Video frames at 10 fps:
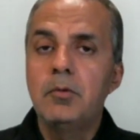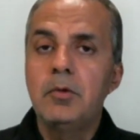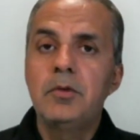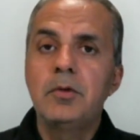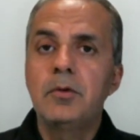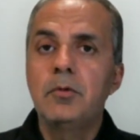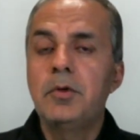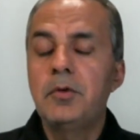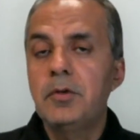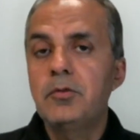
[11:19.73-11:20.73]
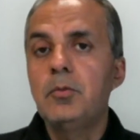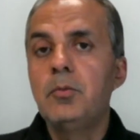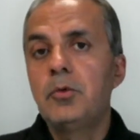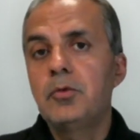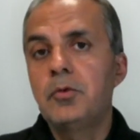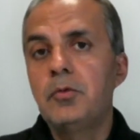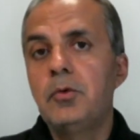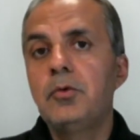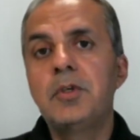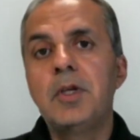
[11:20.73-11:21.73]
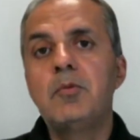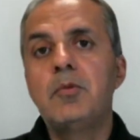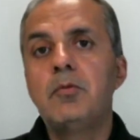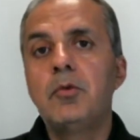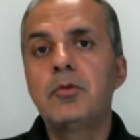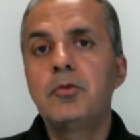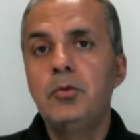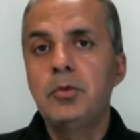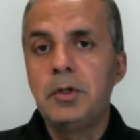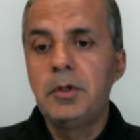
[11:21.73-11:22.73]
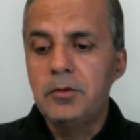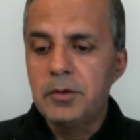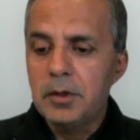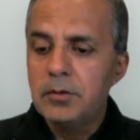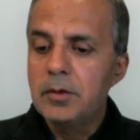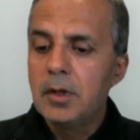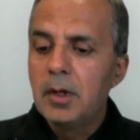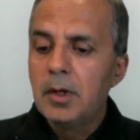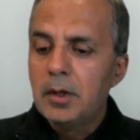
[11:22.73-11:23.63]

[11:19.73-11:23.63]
which is of interest to most of you, step one was 236.